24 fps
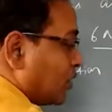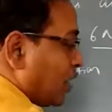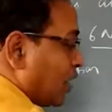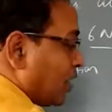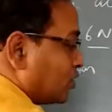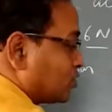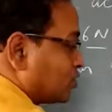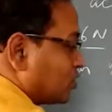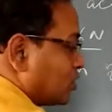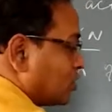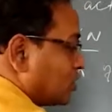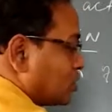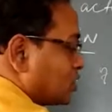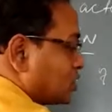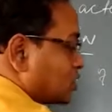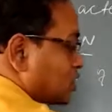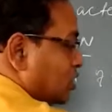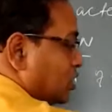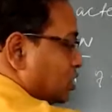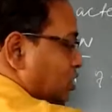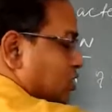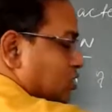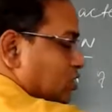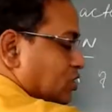the
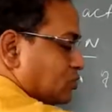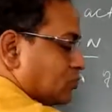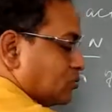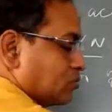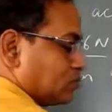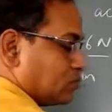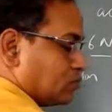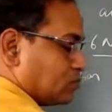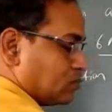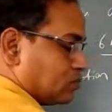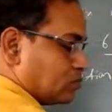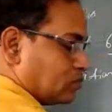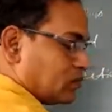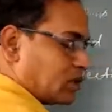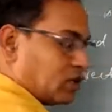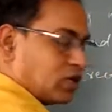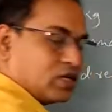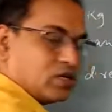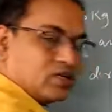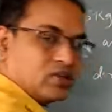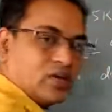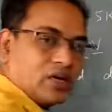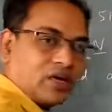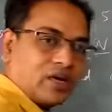acceleration is. That
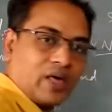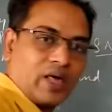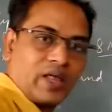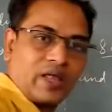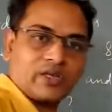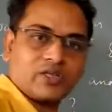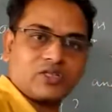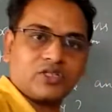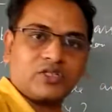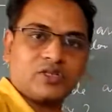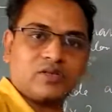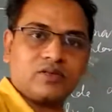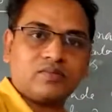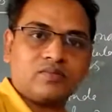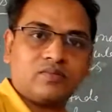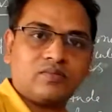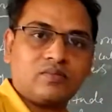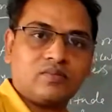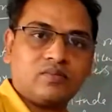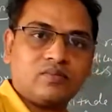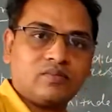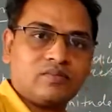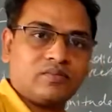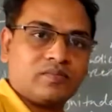is the direction.
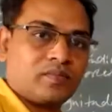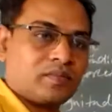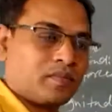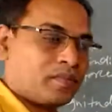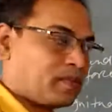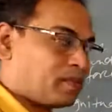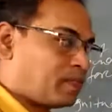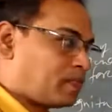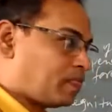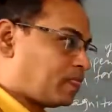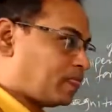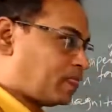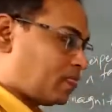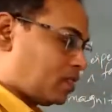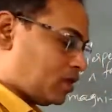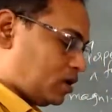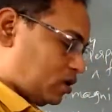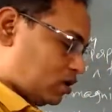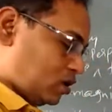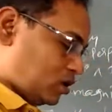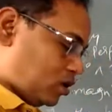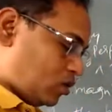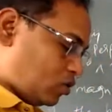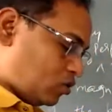
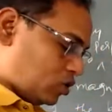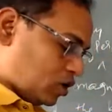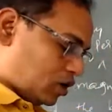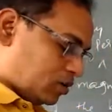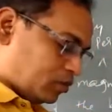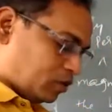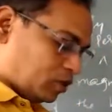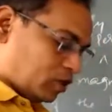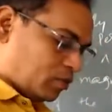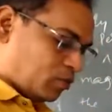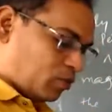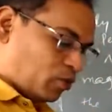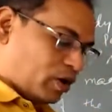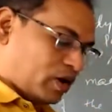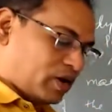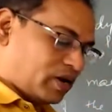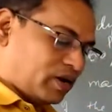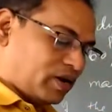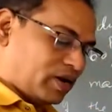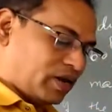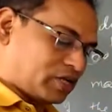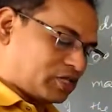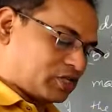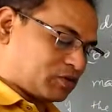Now come to the point,
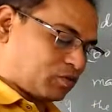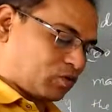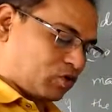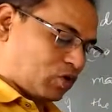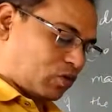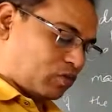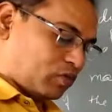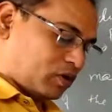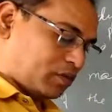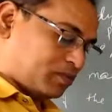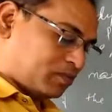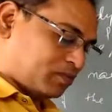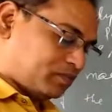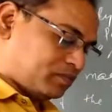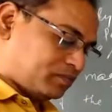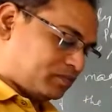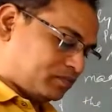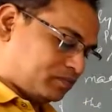next problem.